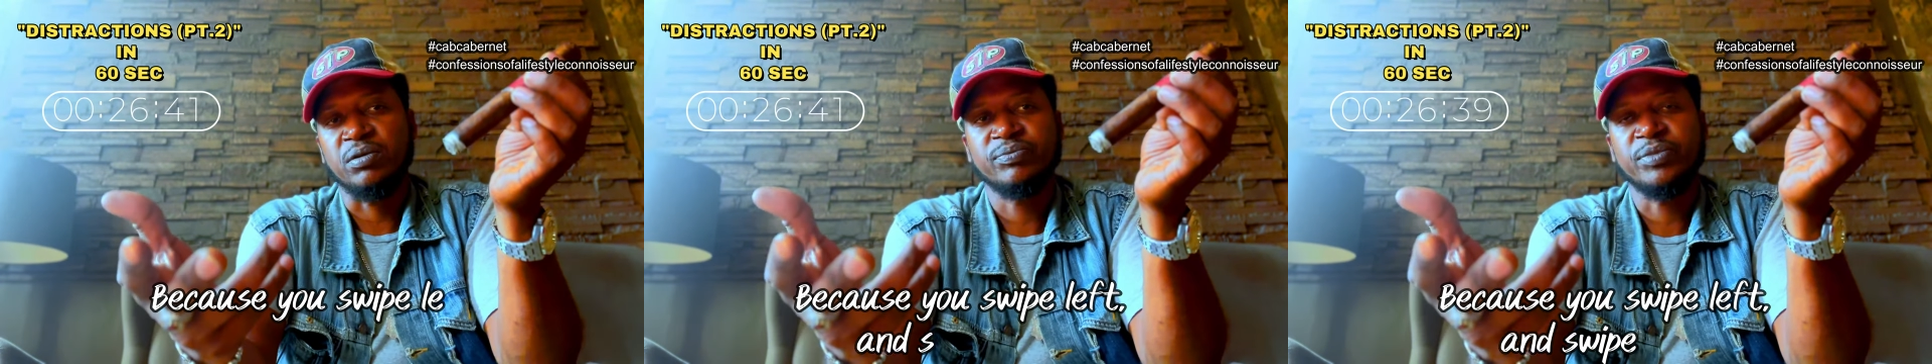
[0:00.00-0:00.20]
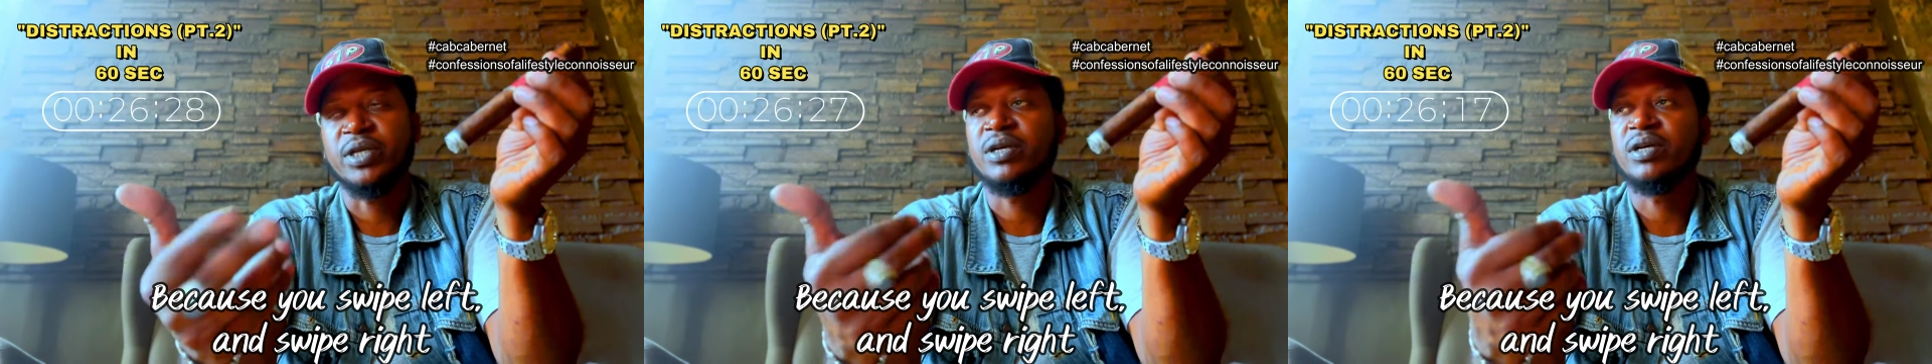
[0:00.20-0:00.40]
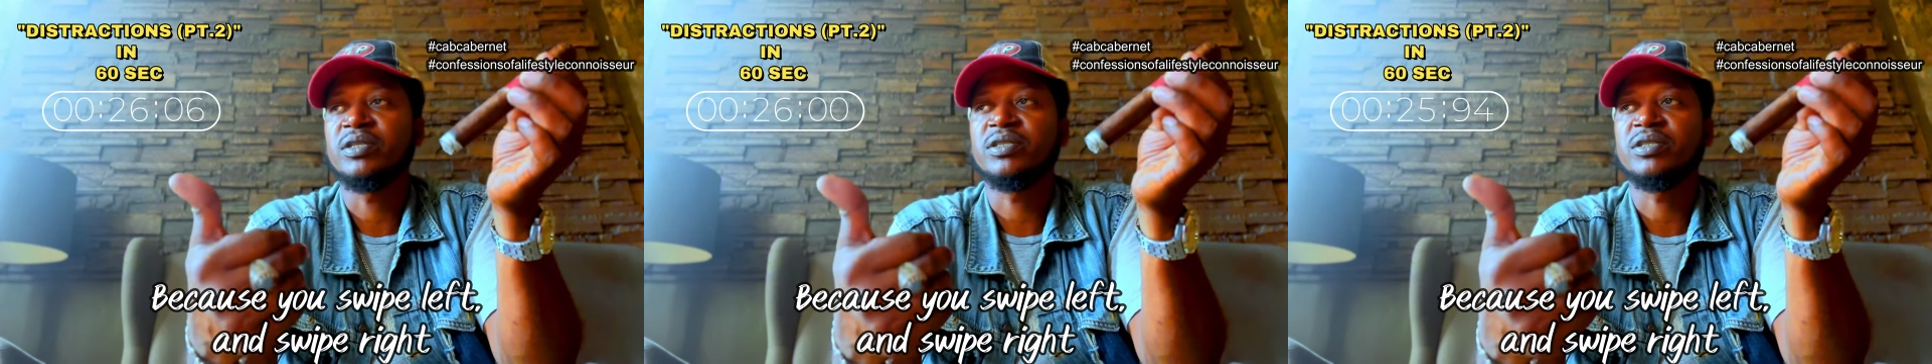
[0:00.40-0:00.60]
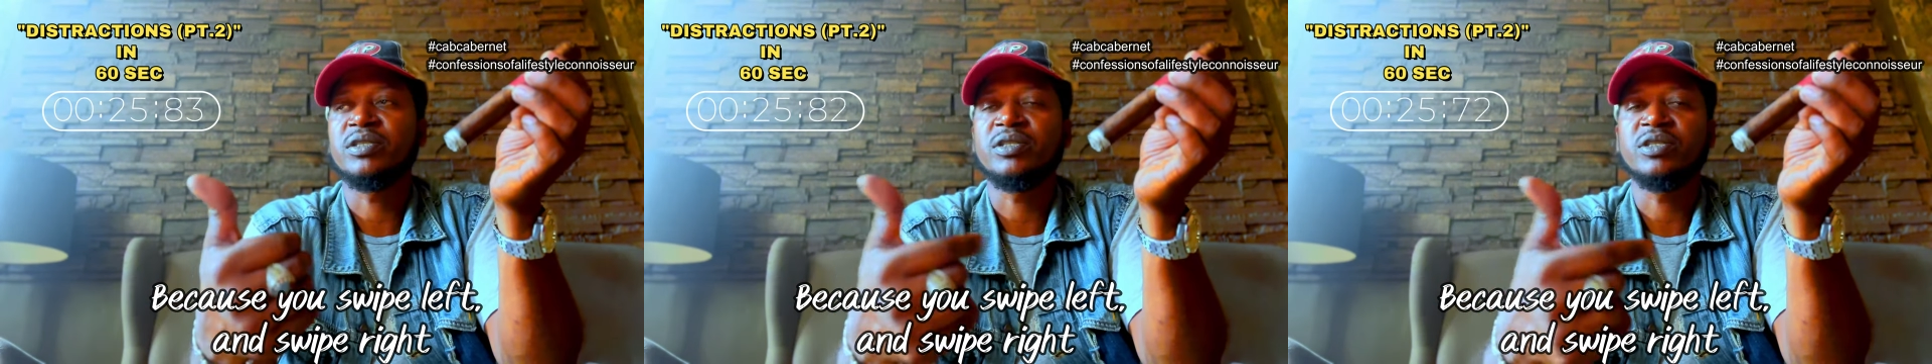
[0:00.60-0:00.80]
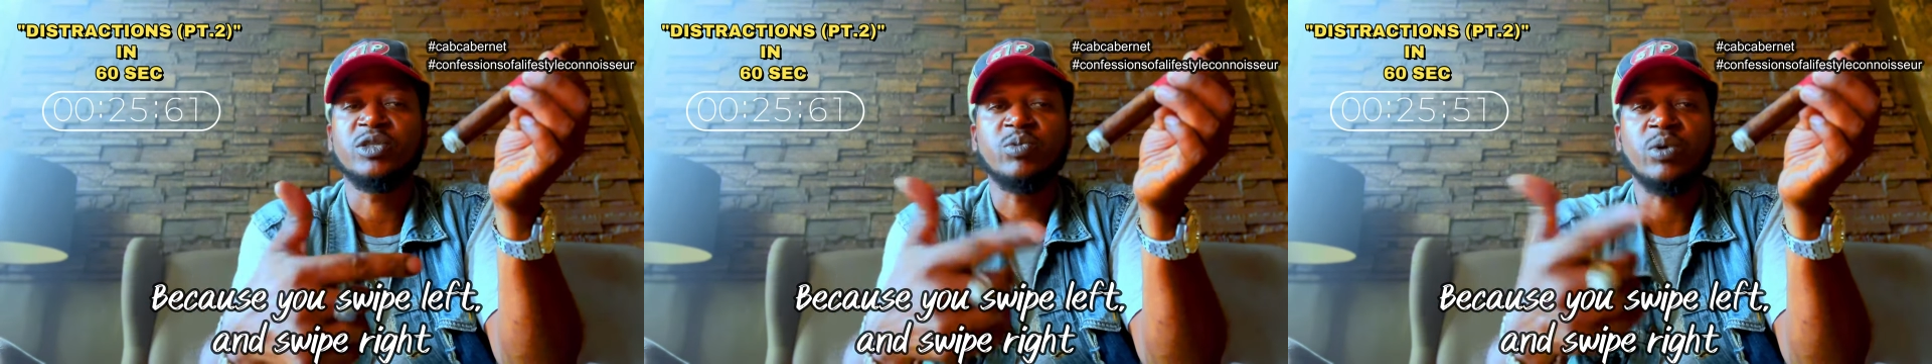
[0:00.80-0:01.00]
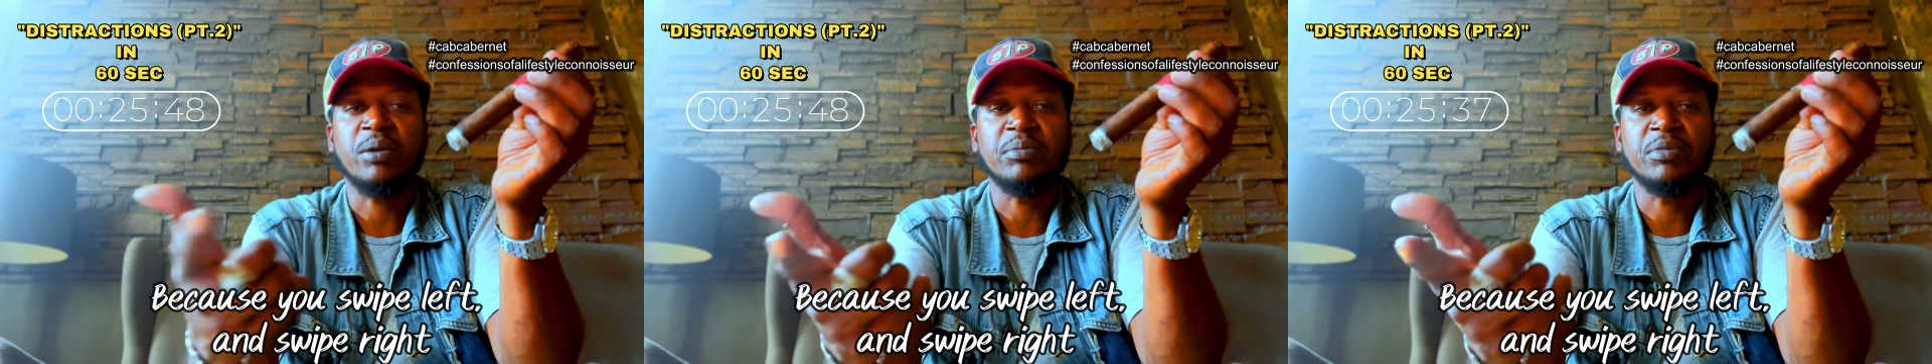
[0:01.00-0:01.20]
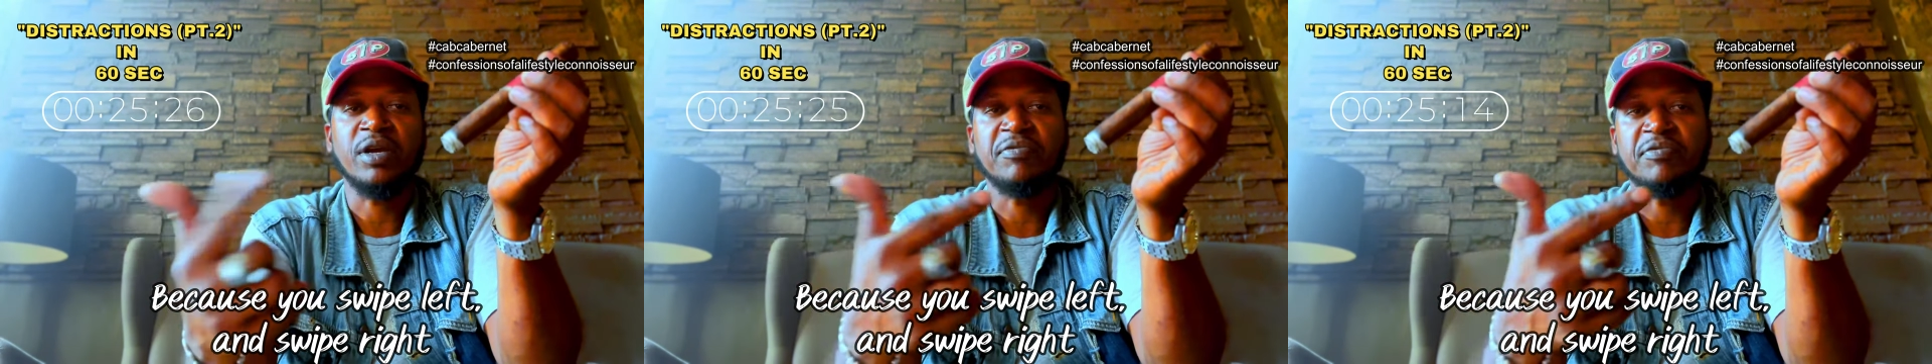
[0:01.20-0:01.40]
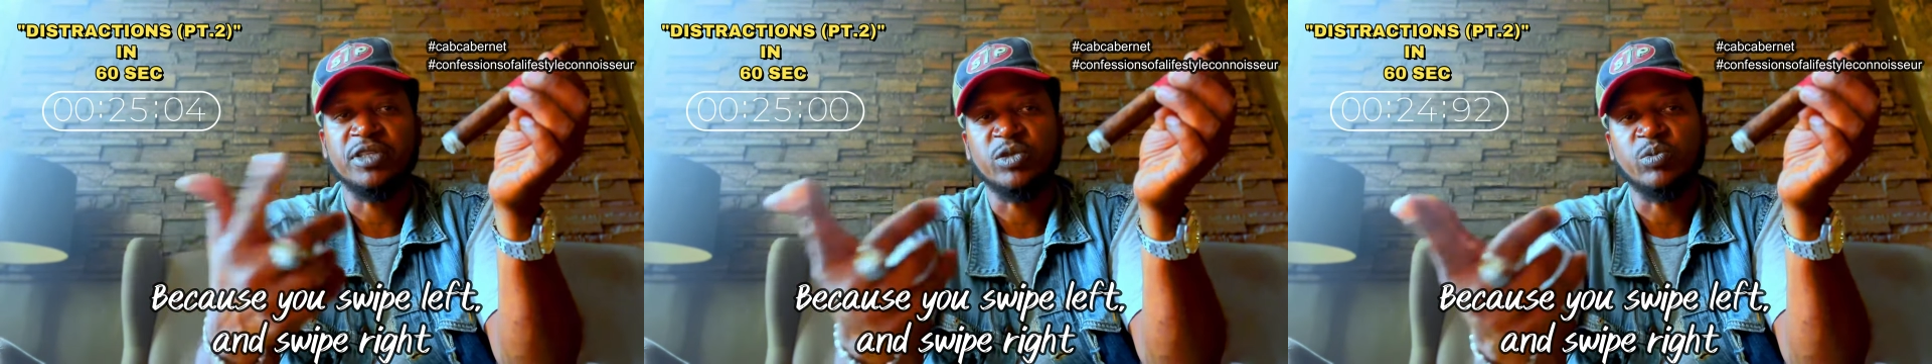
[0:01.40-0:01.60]
because you swipe
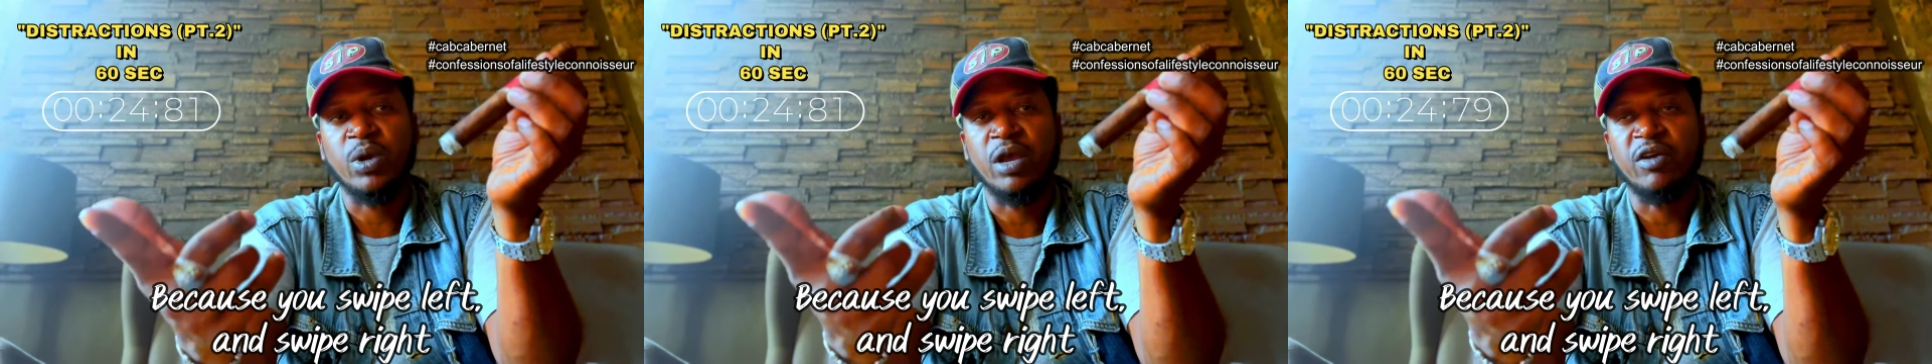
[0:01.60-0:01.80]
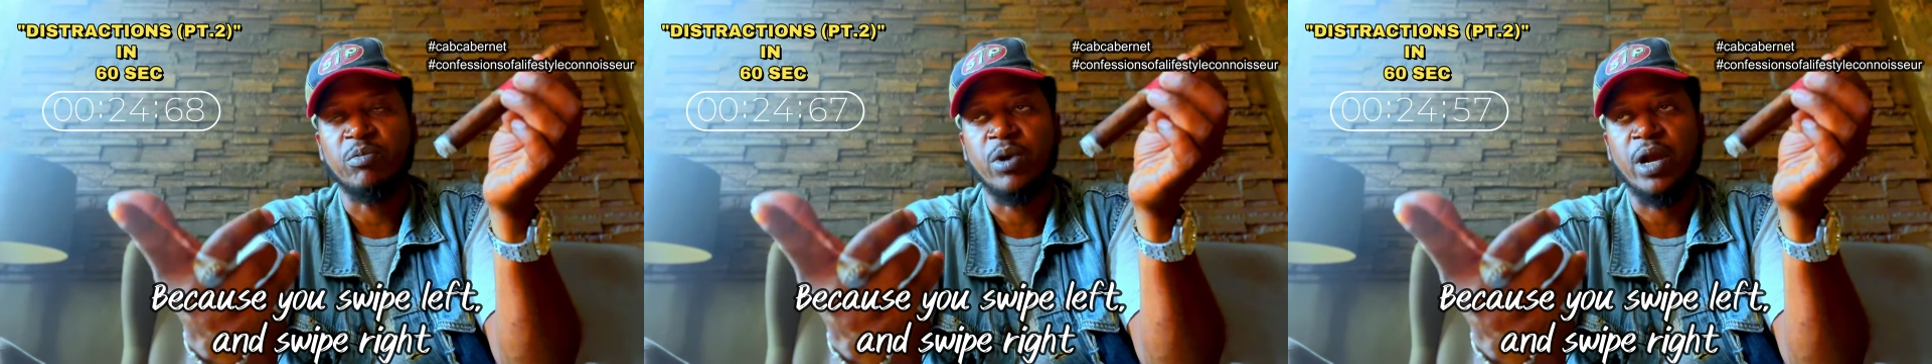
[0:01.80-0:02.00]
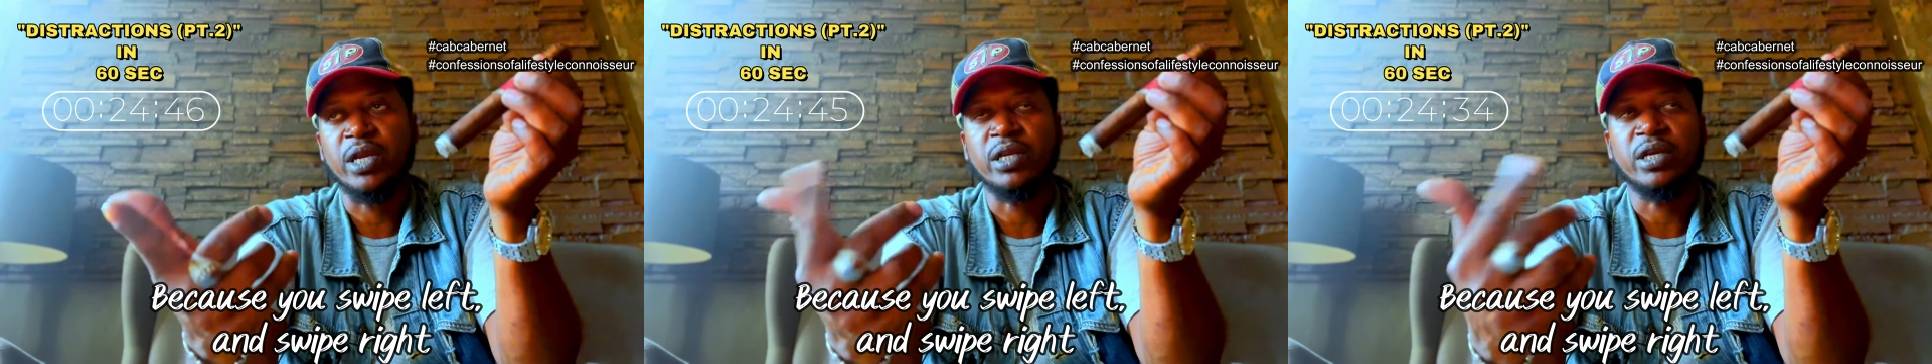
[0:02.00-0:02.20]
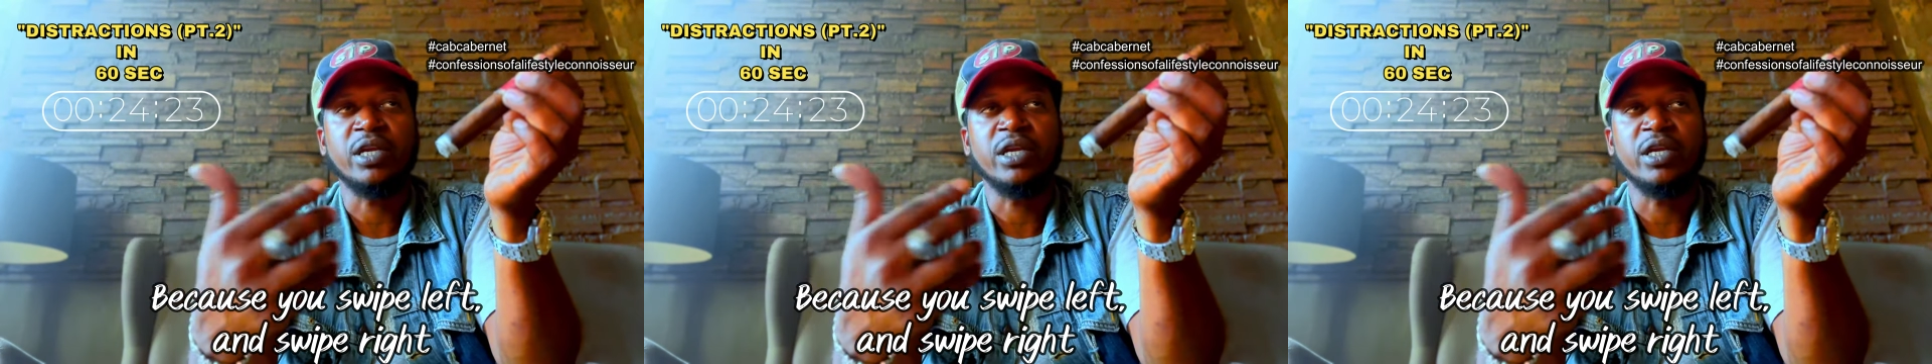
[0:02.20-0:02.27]
left and swipe right